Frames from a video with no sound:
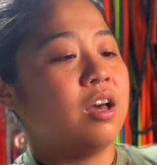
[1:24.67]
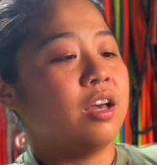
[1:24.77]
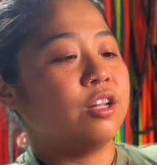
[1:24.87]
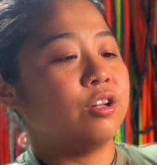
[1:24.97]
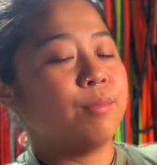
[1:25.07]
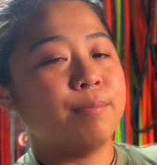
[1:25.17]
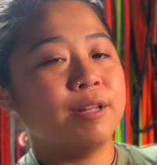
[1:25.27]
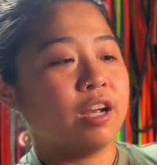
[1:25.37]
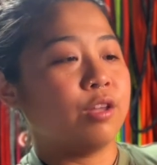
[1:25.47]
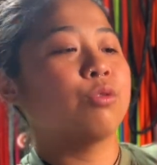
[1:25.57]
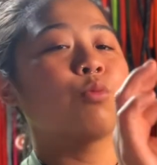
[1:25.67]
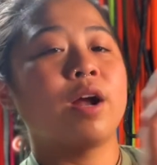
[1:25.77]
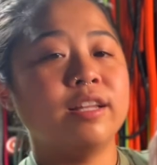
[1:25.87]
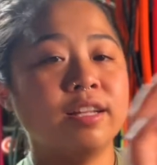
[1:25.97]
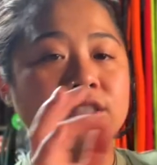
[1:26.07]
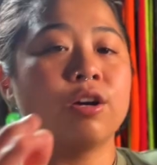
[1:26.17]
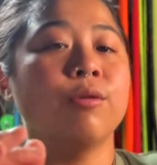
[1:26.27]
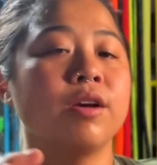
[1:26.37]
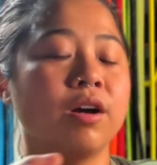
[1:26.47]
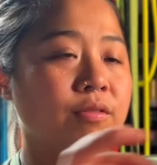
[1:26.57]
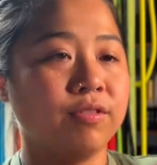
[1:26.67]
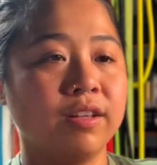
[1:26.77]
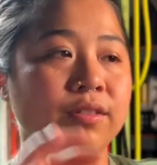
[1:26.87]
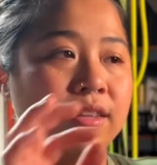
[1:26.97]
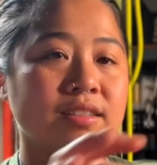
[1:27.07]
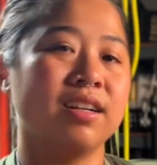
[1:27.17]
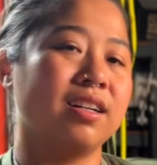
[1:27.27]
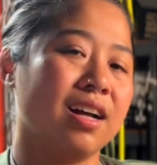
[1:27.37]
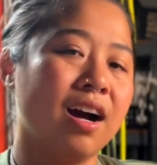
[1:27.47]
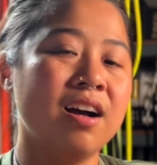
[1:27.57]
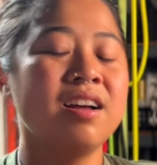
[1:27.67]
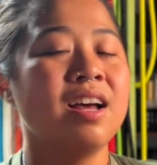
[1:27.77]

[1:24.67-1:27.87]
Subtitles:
maybe like a thread is coming off, things like that,